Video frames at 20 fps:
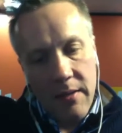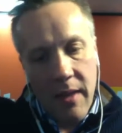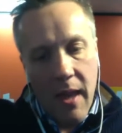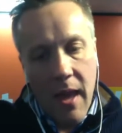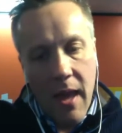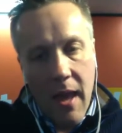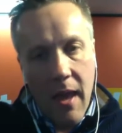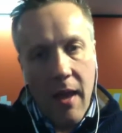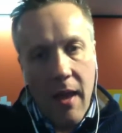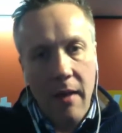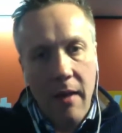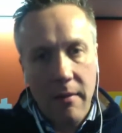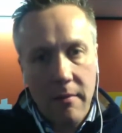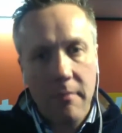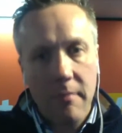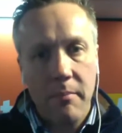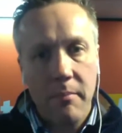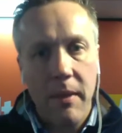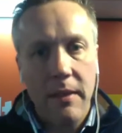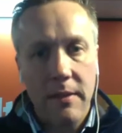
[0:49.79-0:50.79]
hair
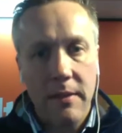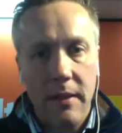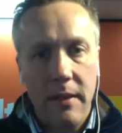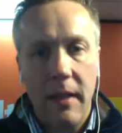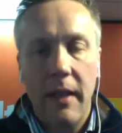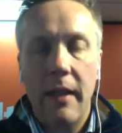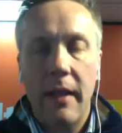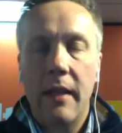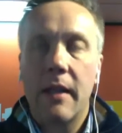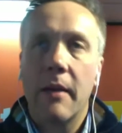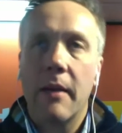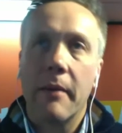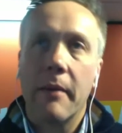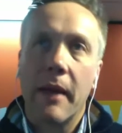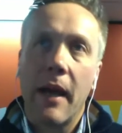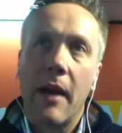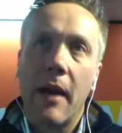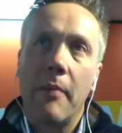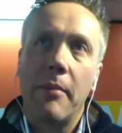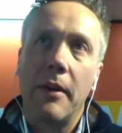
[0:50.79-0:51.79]
basically coming
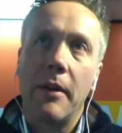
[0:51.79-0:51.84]
out.